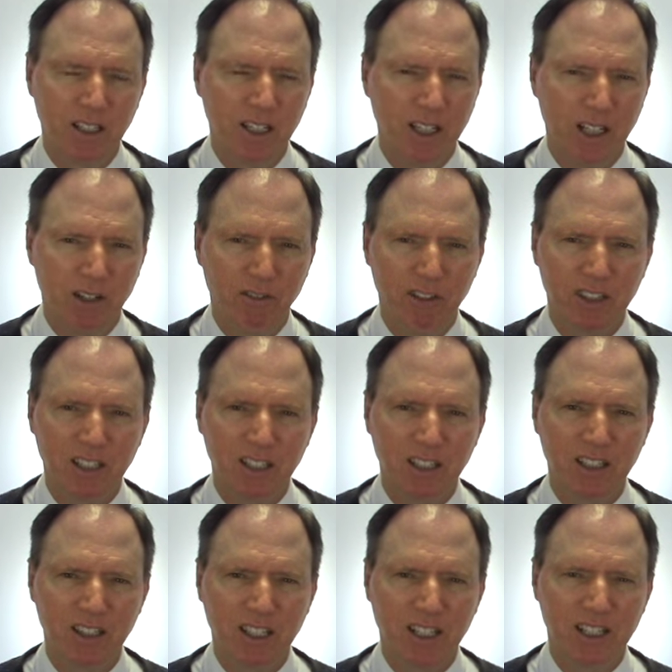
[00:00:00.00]

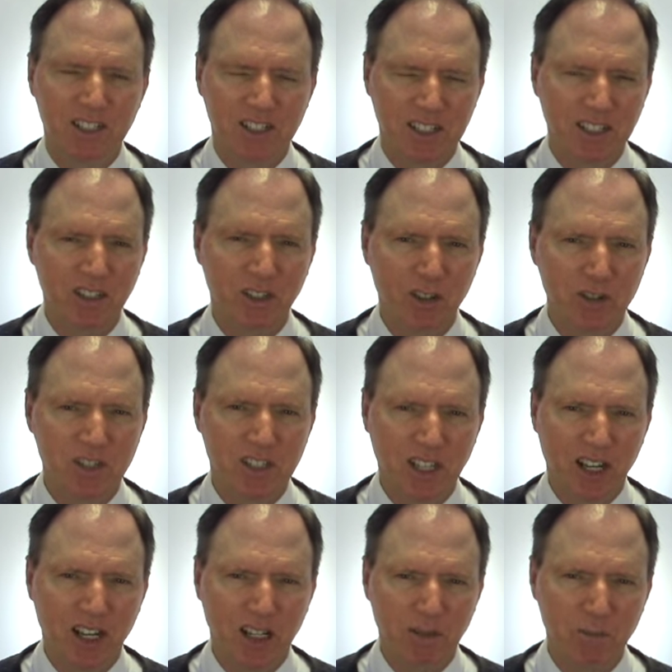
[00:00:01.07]
Everything that is in those
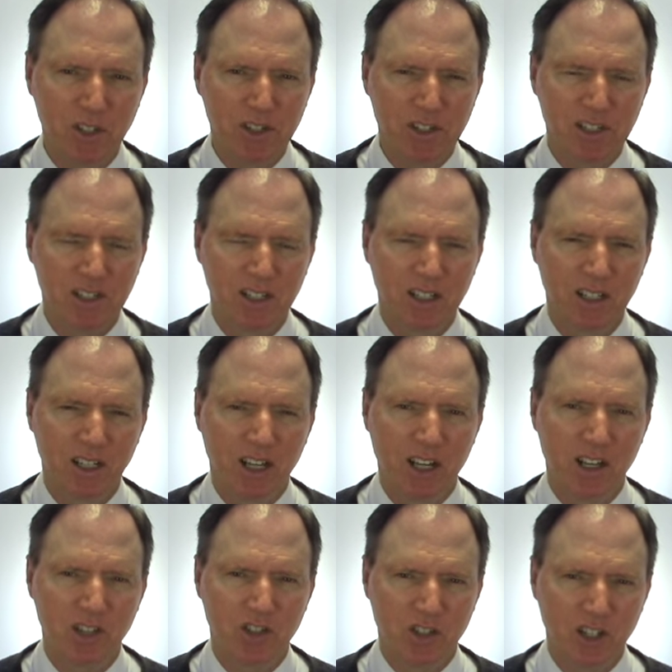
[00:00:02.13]
documents
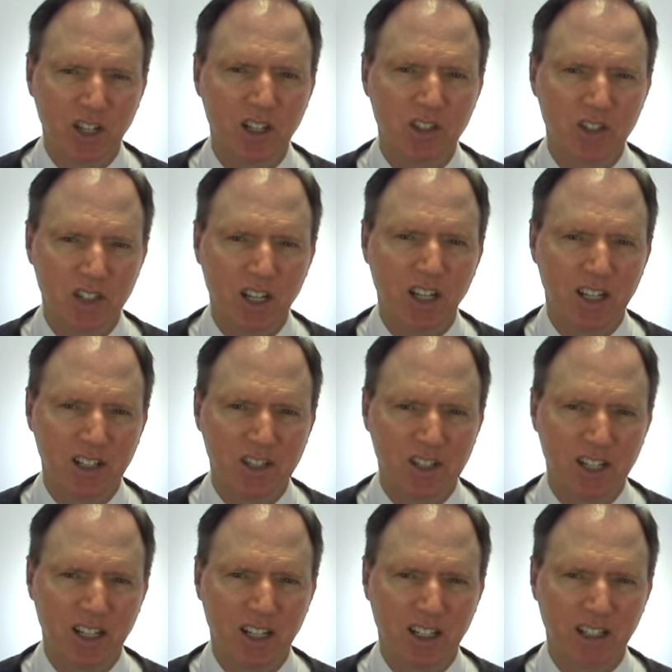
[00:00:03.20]
uh, judge us
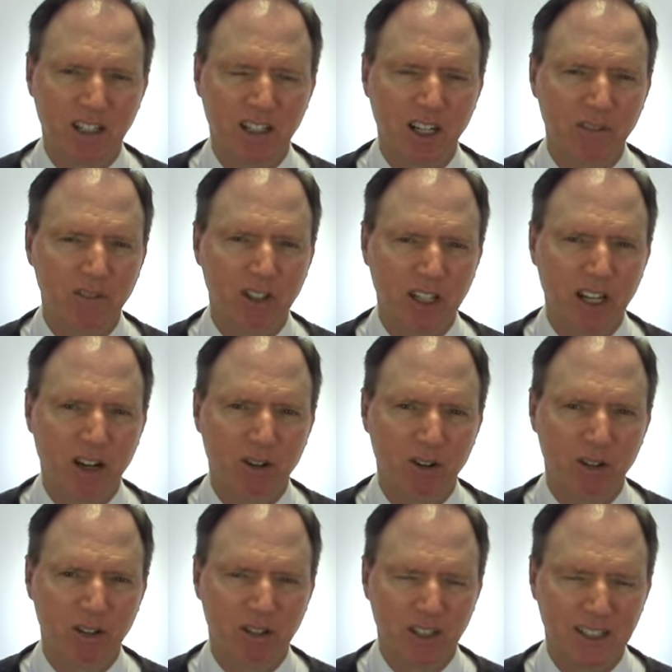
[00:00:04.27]
and govern
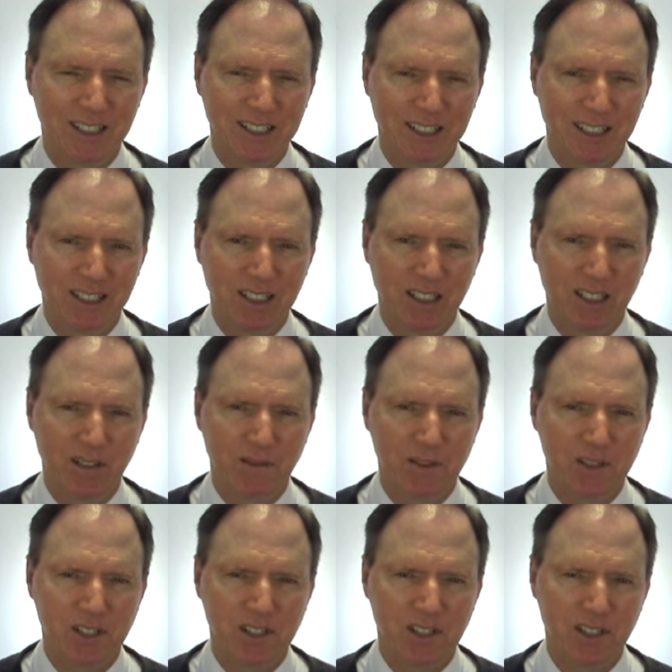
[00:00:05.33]
our
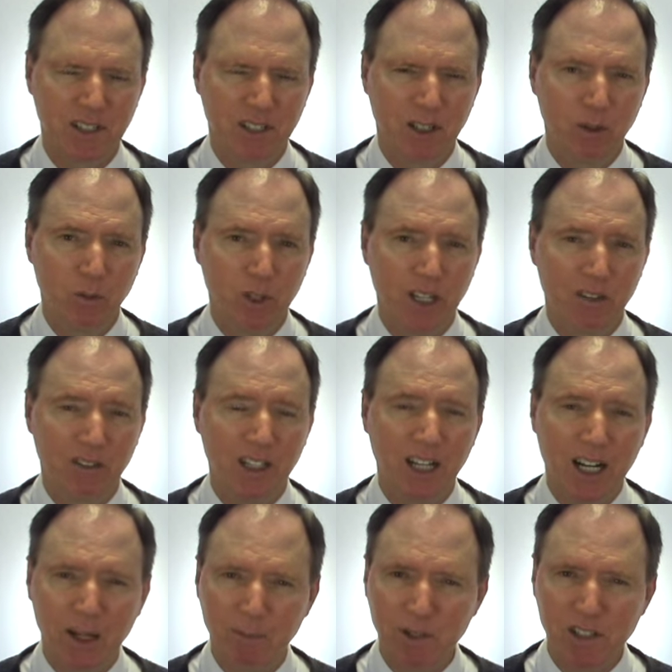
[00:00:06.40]
lives. We have
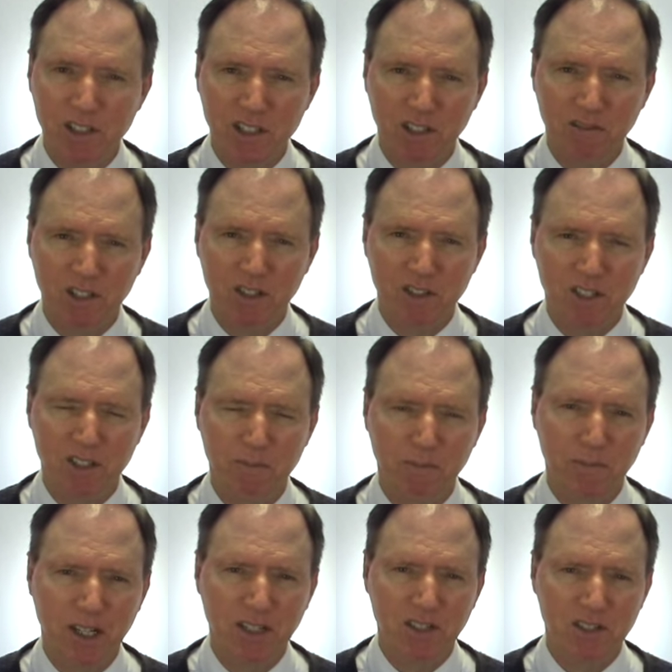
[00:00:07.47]
copies of those
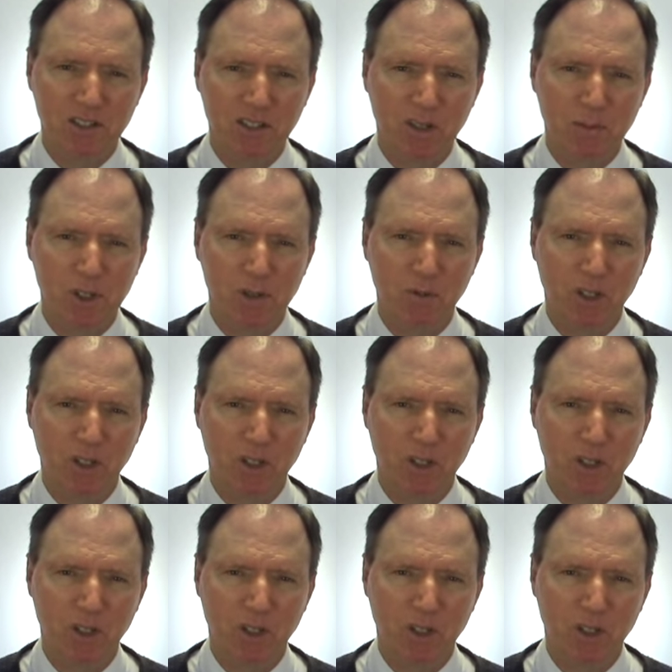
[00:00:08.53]
manuscripts.